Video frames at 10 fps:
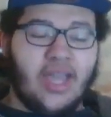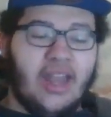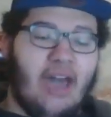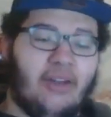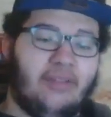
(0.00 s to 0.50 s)

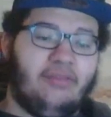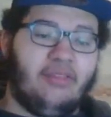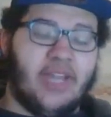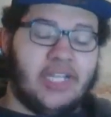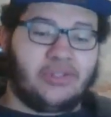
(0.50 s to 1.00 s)
get out of
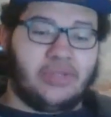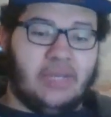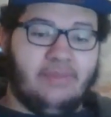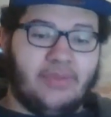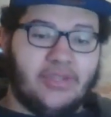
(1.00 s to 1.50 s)

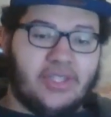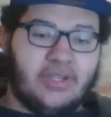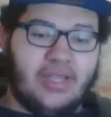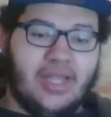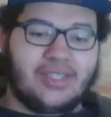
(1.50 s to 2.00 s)
eventually.
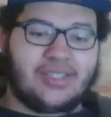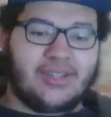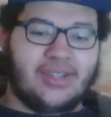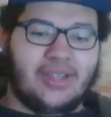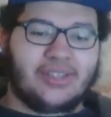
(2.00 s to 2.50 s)
So let's
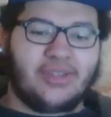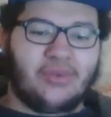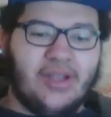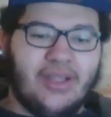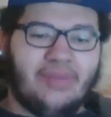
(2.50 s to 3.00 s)
so let's so we'll